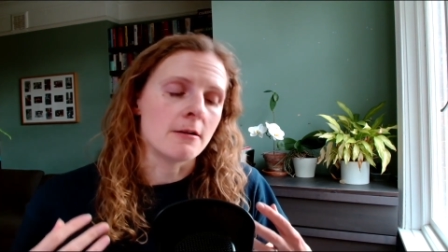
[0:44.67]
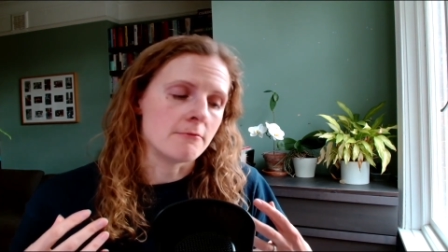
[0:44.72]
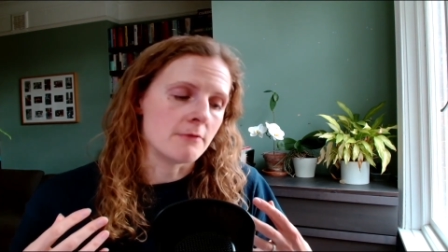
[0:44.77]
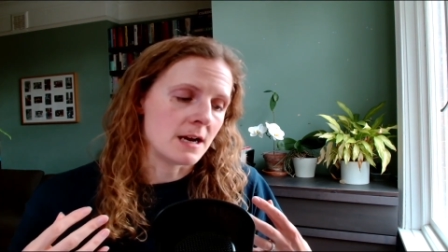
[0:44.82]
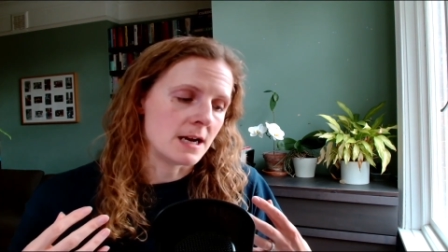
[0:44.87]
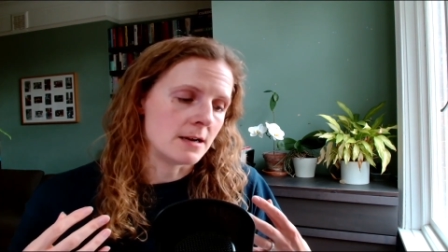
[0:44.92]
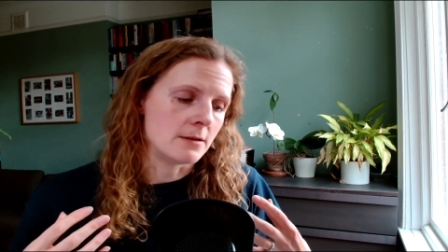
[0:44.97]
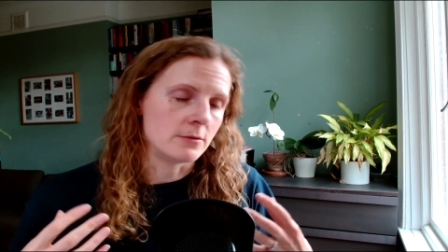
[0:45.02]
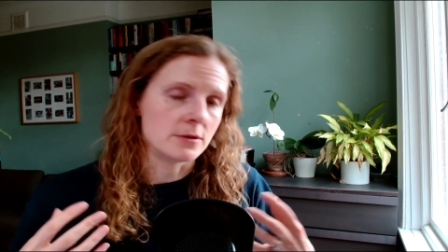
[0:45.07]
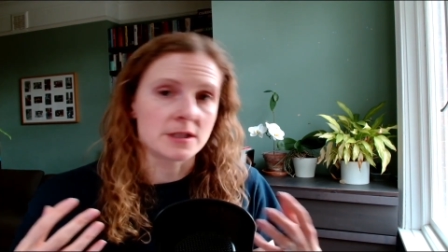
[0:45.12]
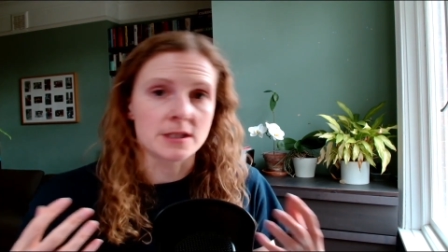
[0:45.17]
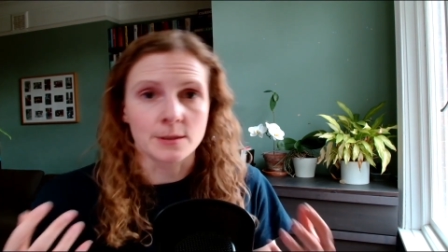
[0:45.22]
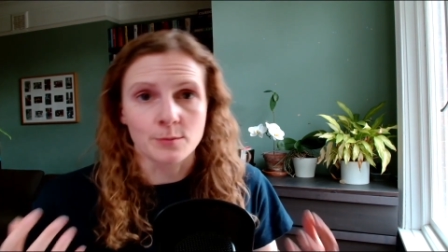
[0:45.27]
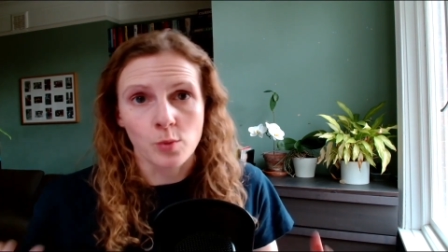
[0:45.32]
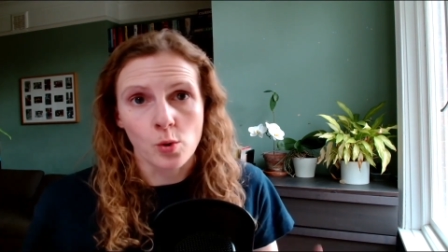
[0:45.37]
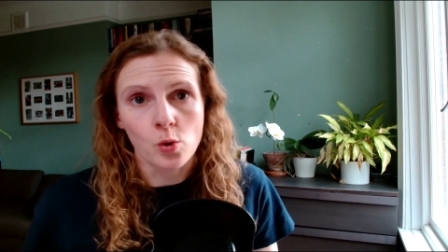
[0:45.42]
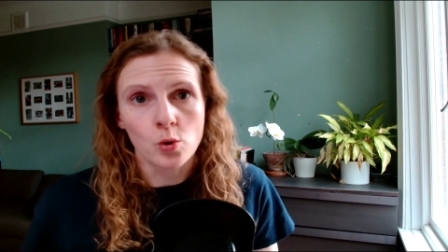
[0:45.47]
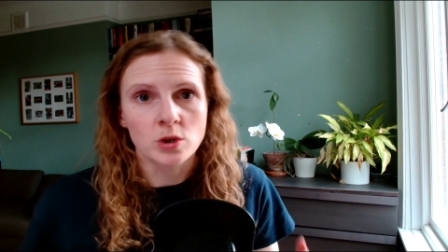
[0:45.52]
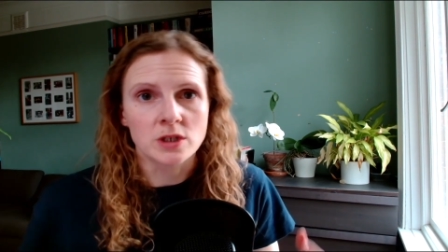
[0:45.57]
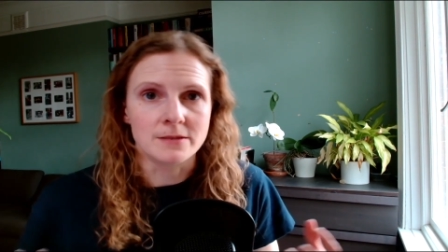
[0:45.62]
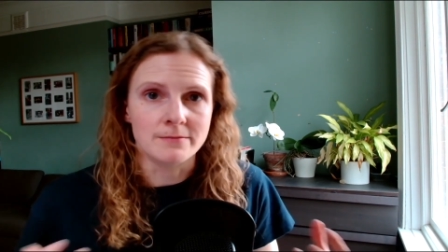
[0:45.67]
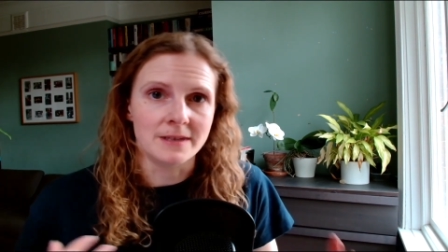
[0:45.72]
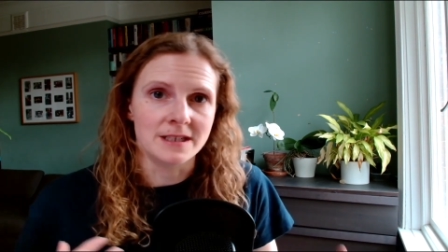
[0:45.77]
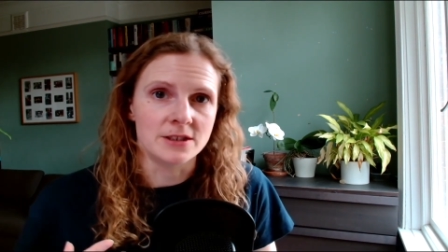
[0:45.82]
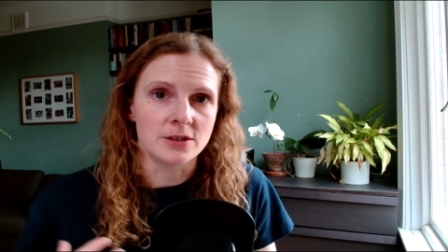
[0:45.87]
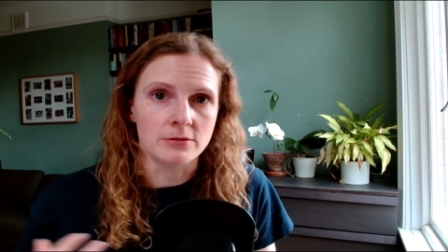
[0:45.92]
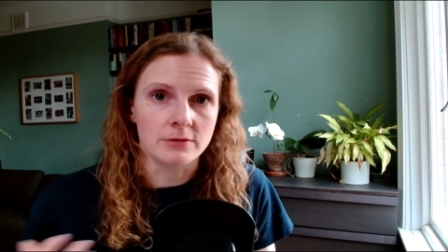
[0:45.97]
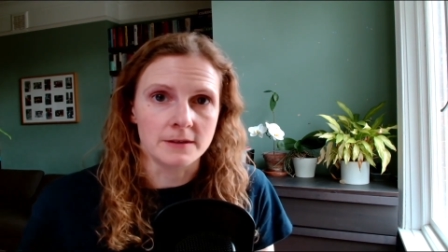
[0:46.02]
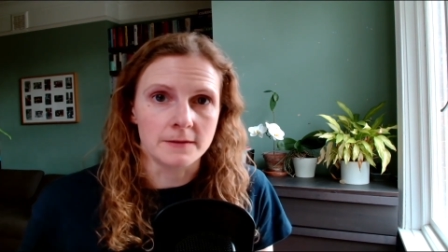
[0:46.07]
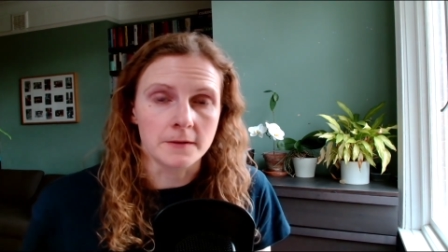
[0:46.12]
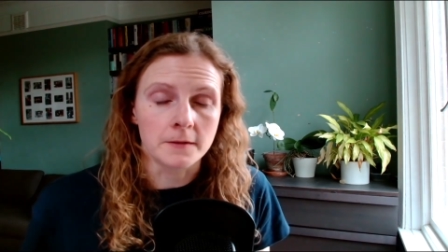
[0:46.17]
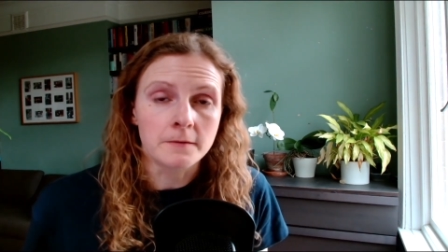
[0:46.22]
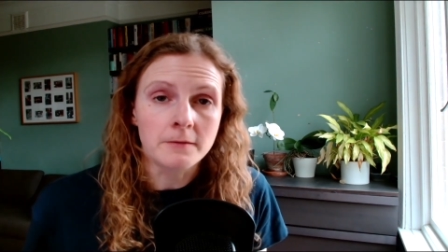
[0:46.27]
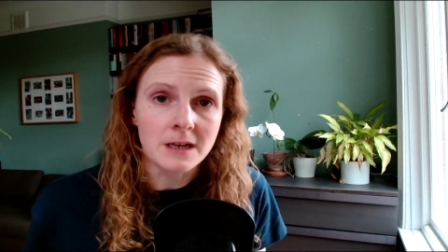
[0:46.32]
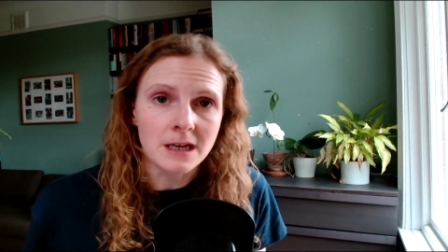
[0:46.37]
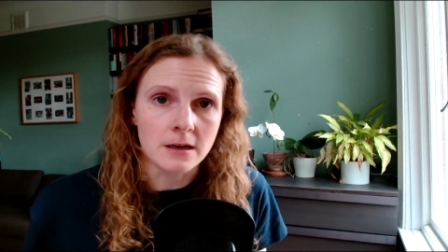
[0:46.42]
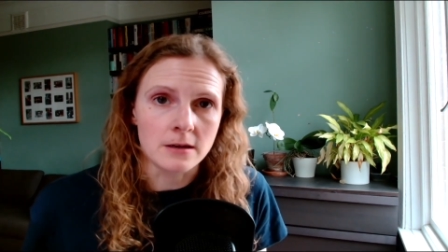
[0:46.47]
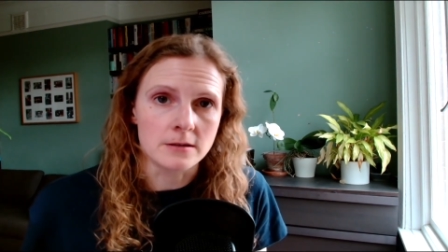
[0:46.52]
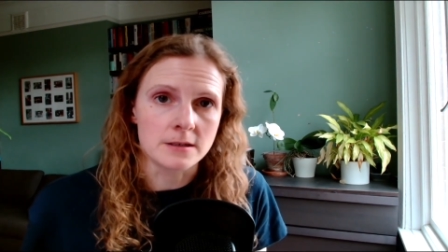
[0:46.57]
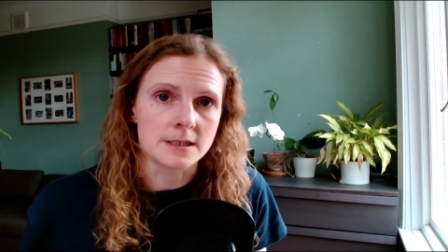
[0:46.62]
around support and mentoring for
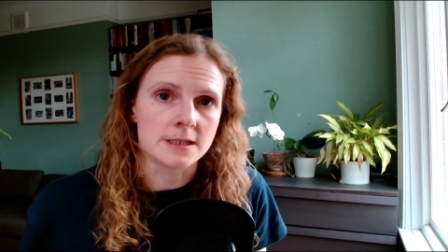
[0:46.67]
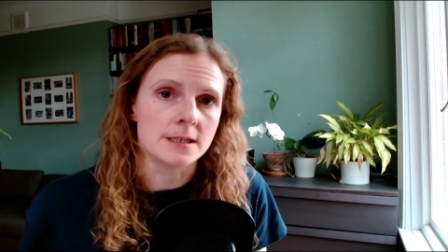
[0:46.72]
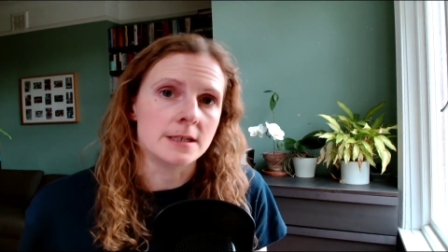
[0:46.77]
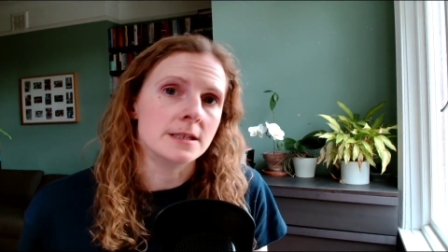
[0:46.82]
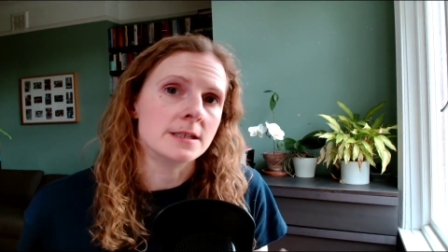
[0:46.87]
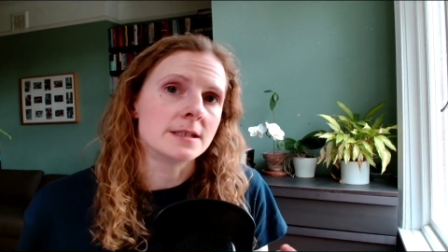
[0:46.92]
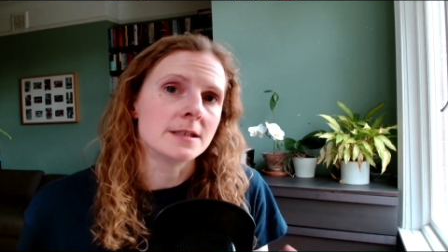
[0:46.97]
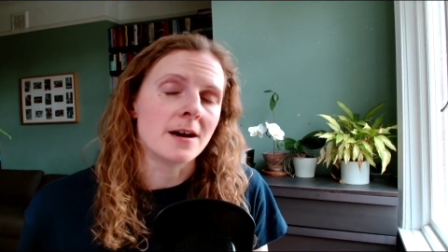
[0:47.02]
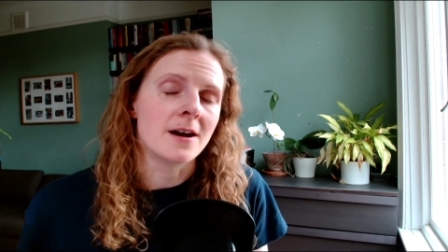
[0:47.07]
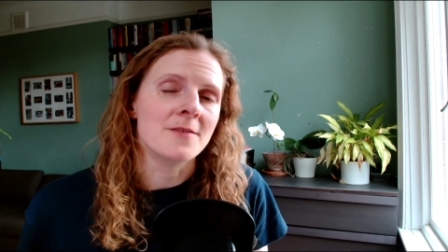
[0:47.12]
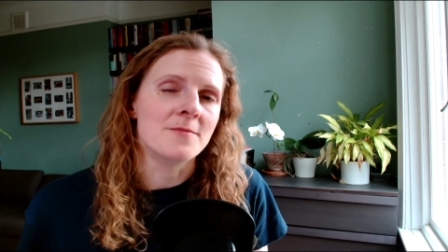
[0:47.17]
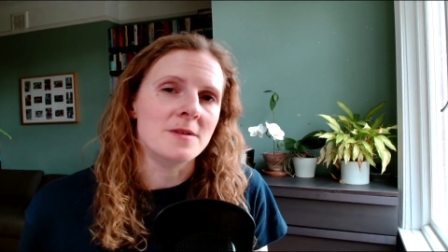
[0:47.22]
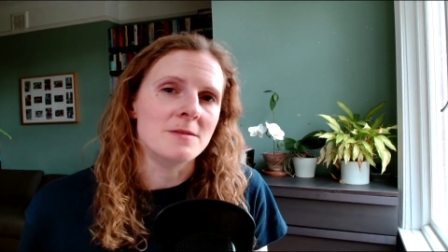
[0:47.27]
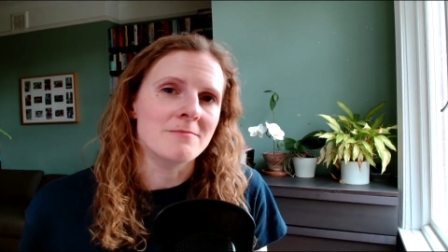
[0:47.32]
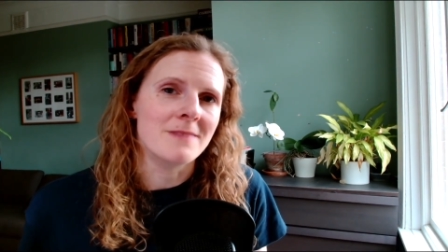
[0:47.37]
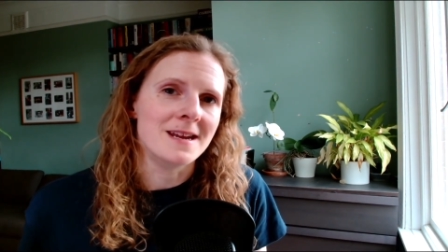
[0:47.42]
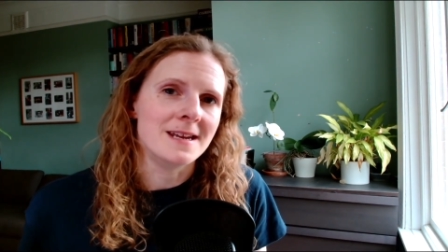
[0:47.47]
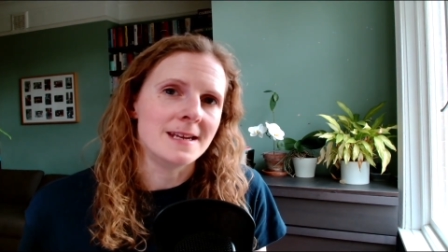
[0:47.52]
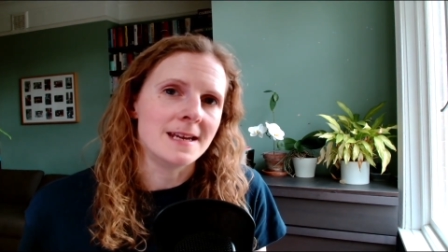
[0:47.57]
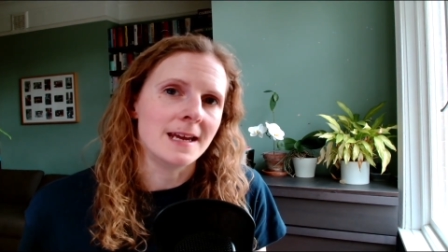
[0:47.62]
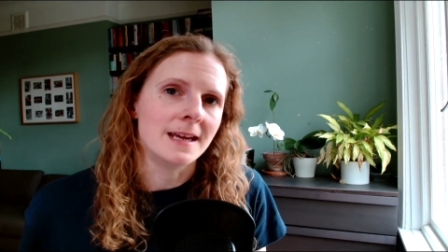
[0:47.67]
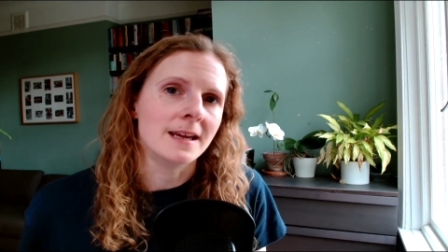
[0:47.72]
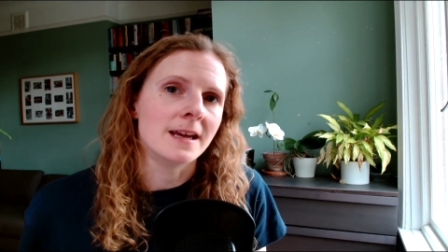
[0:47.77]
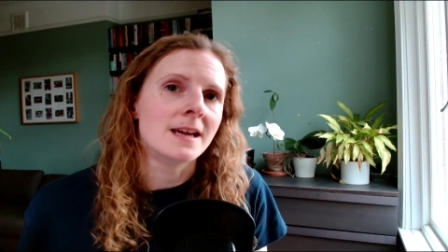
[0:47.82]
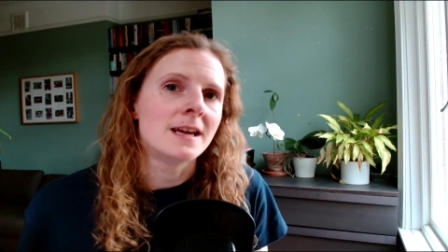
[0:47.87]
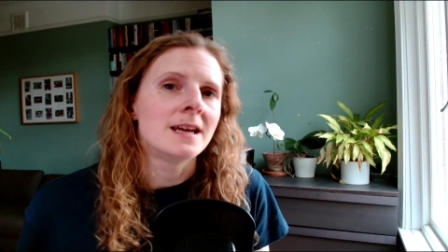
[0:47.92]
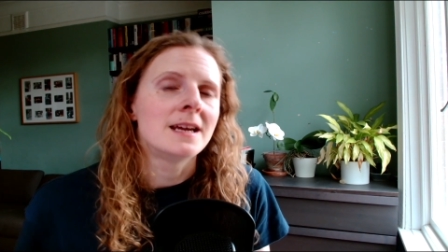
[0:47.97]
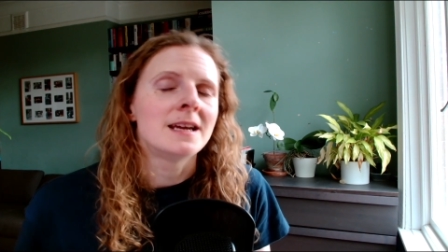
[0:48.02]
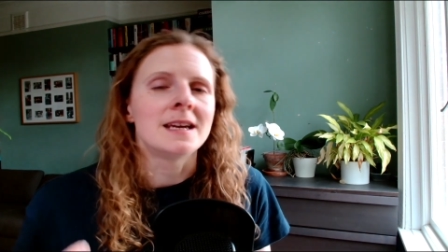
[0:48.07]
freelancers that I've been making,